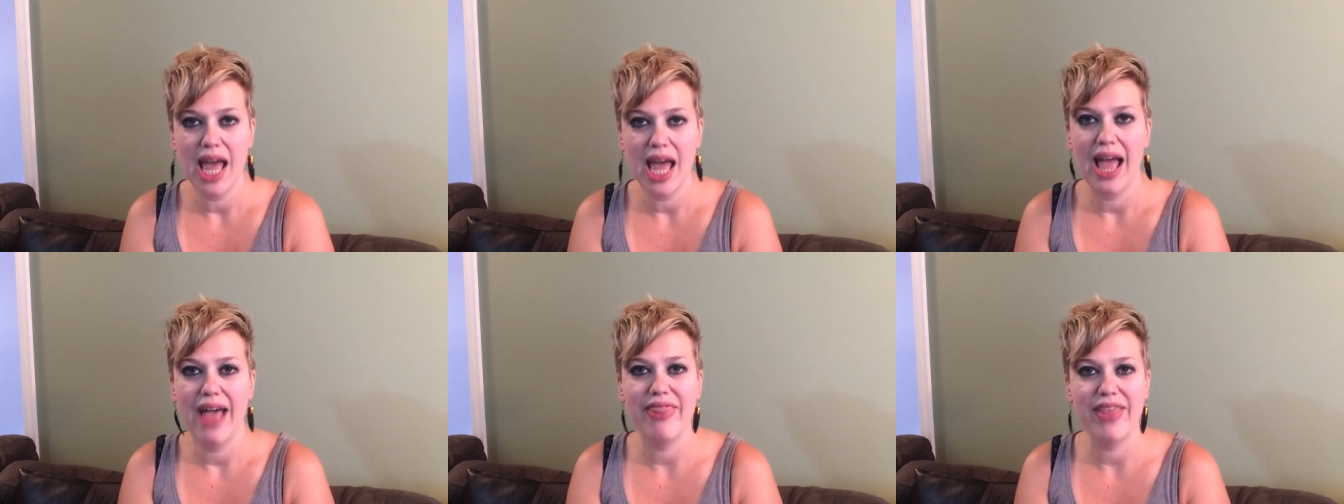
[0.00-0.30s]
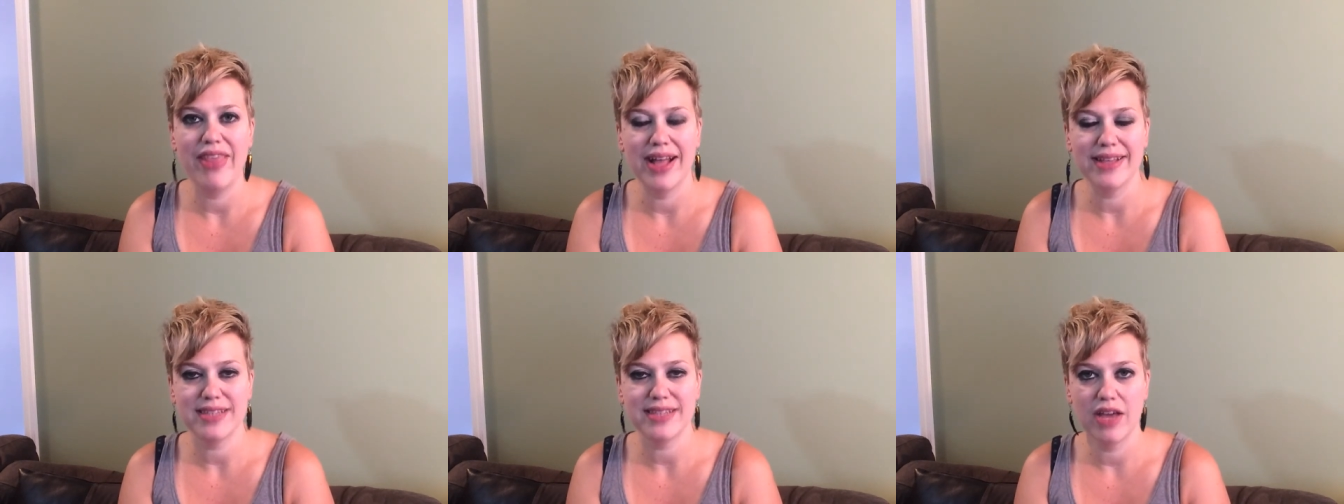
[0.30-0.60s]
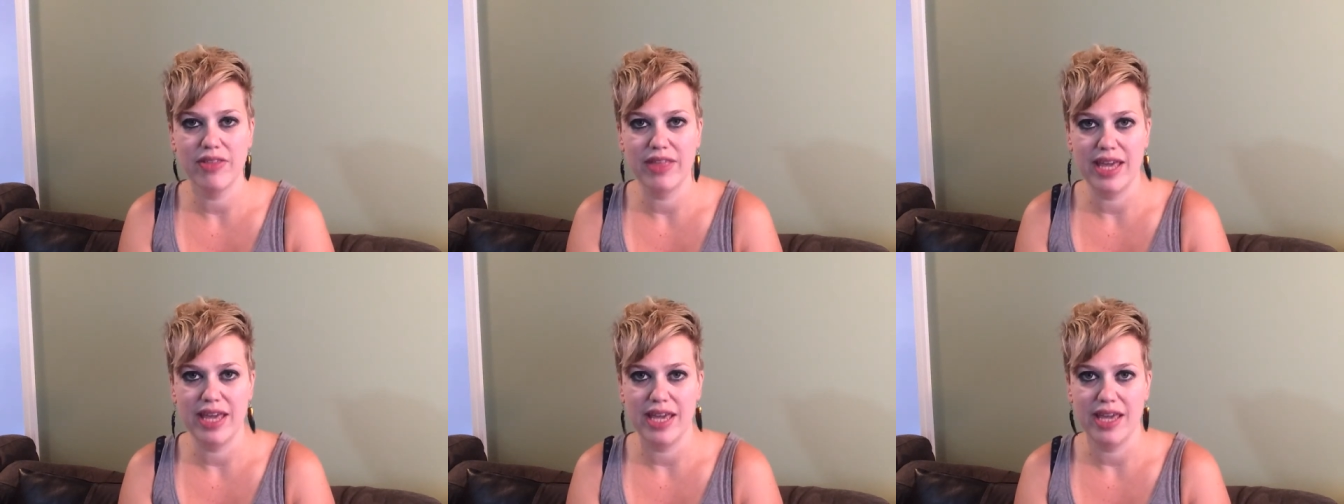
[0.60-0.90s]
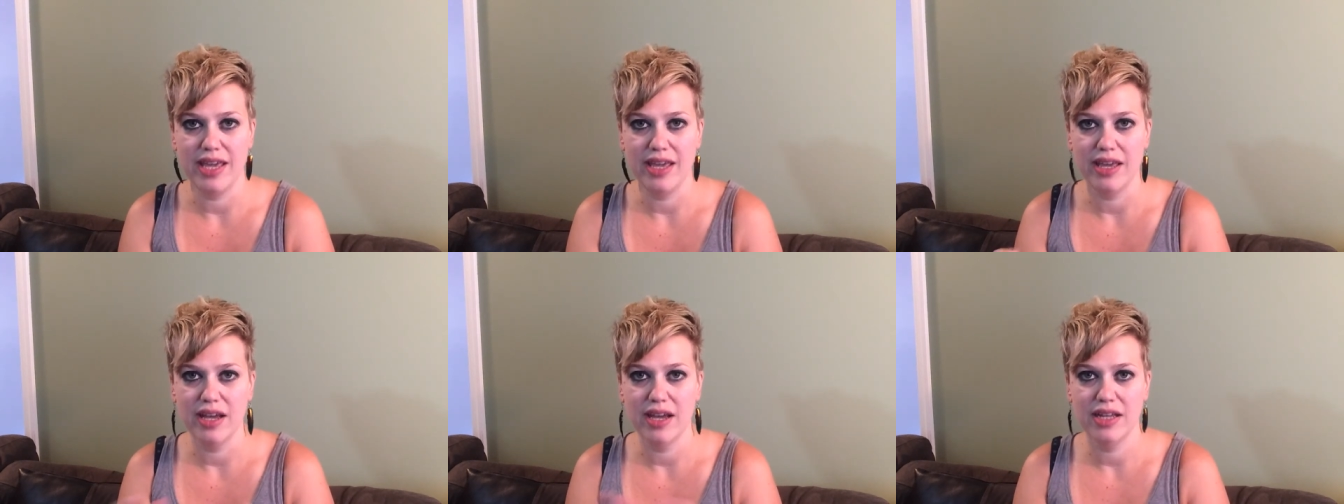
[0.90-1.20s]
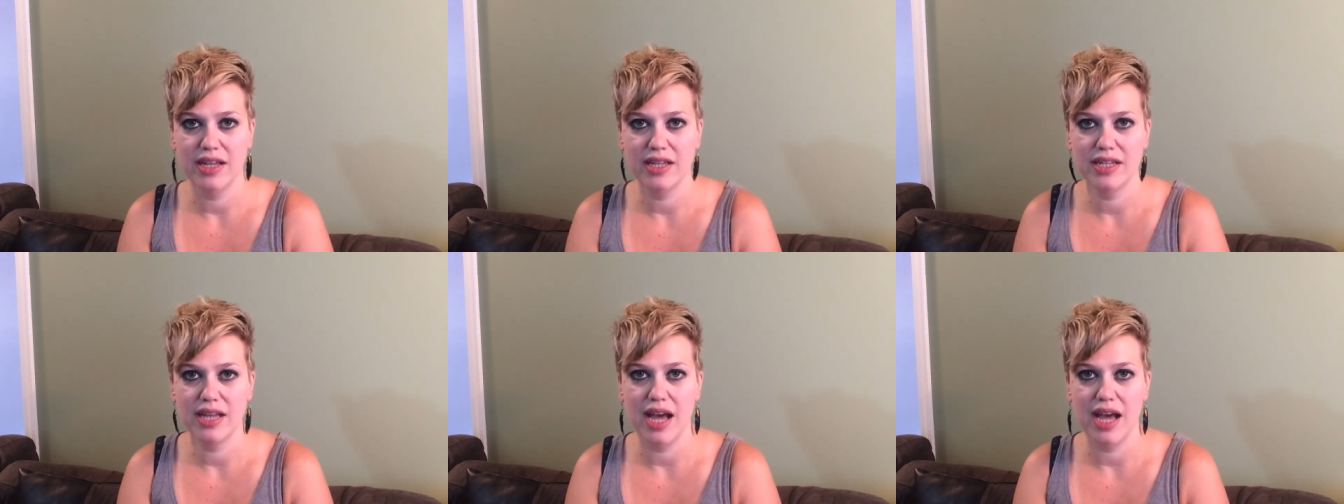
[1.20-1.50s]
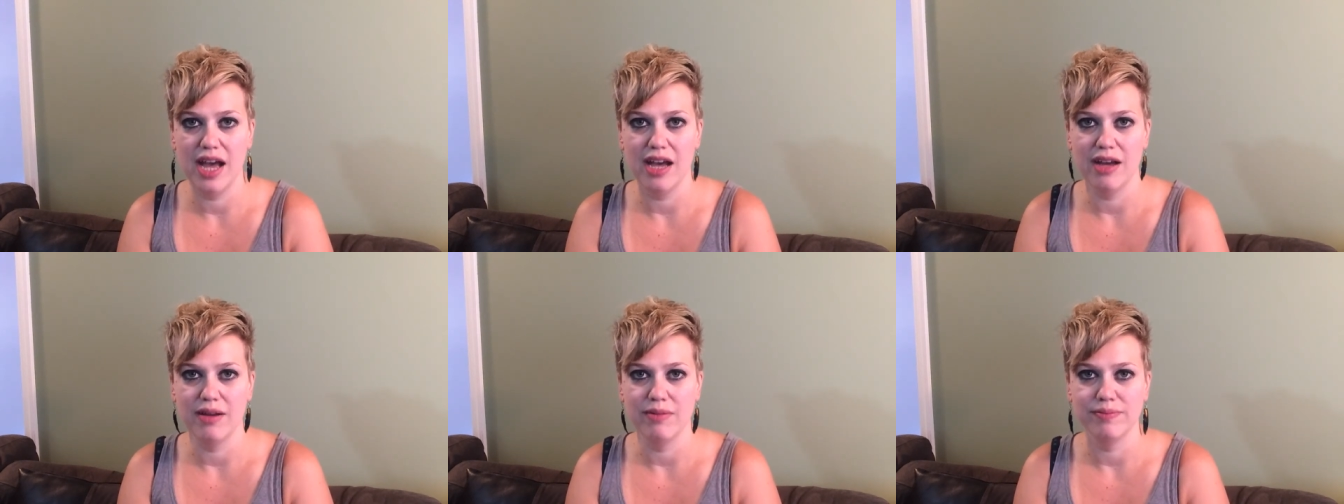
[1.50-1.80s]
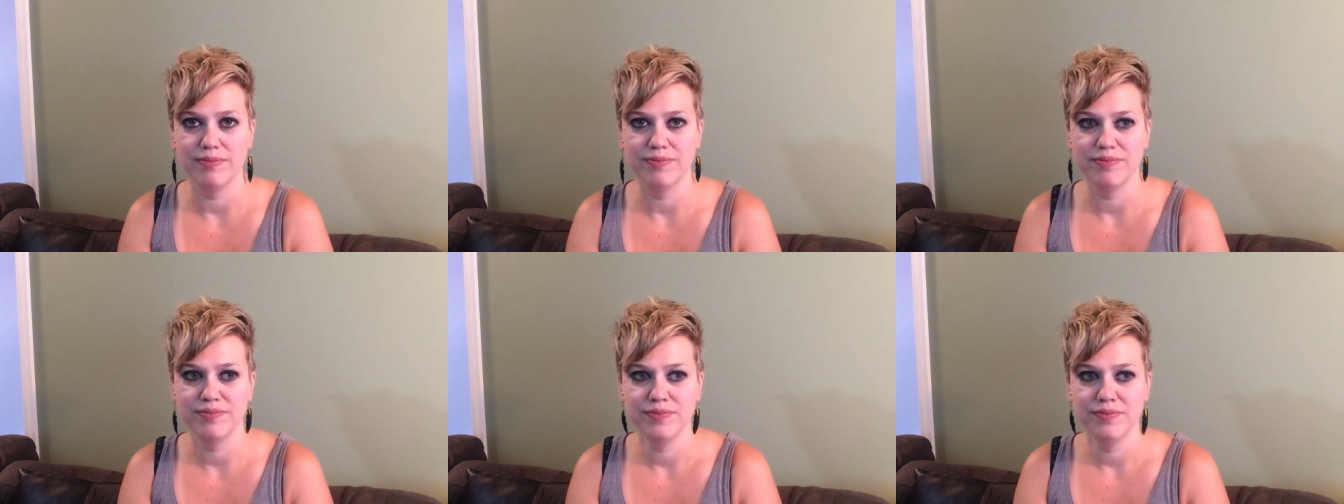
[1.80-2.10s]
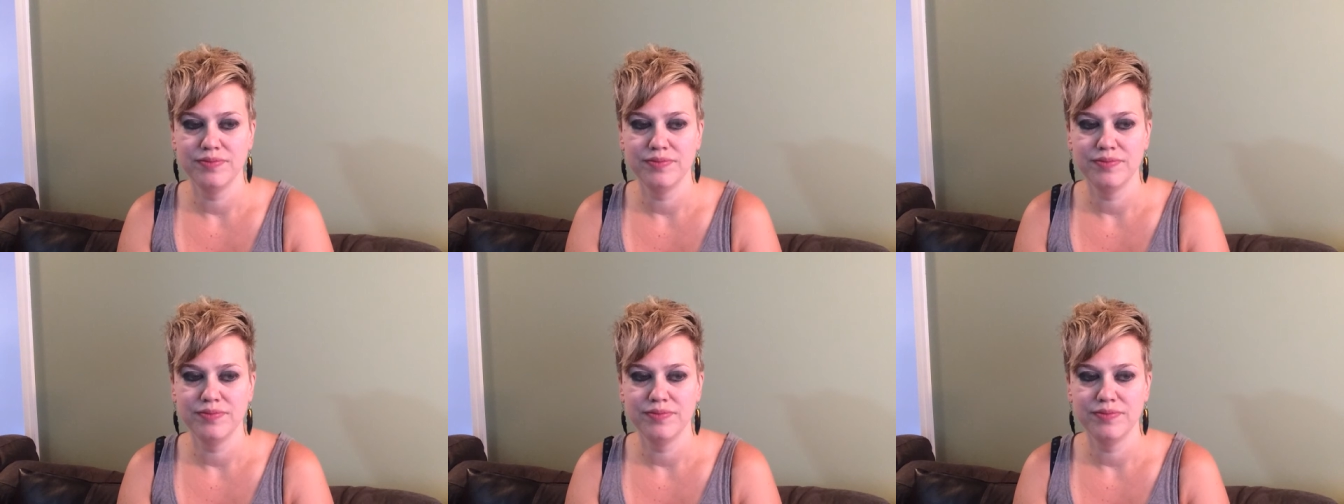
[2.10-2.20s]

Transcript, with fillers: and that's how they um,